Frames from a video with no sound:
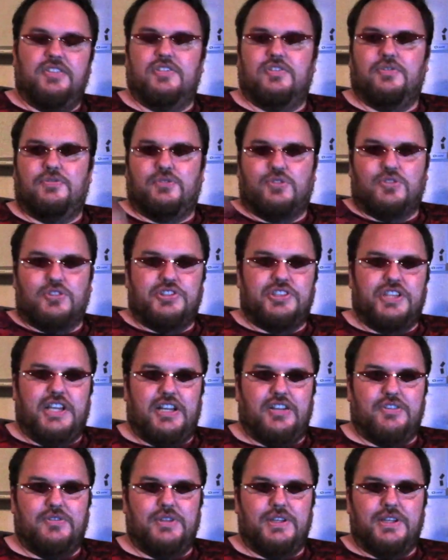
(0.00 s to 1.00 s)
You know,
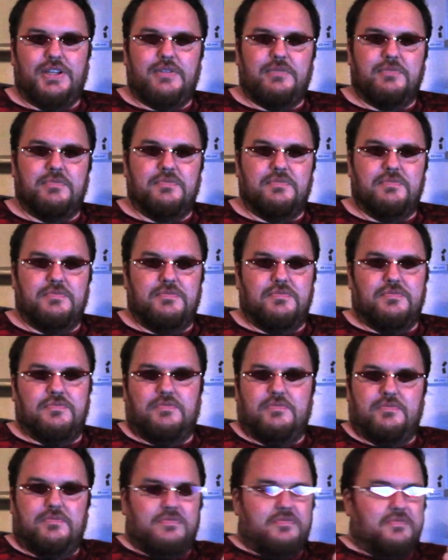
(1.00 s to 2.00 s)
foreshadowing,
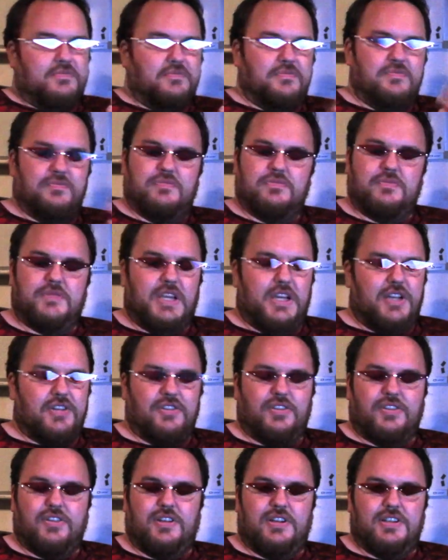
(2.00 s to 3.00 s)

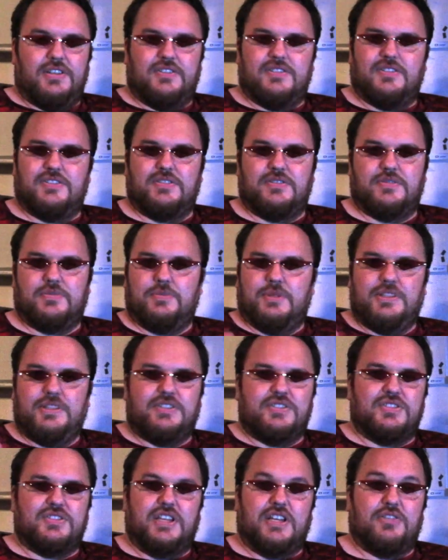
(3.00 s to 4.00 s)
character thoughts,
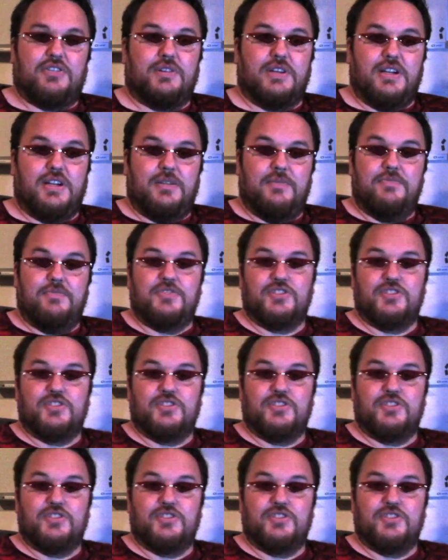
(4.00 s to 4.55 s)
etc.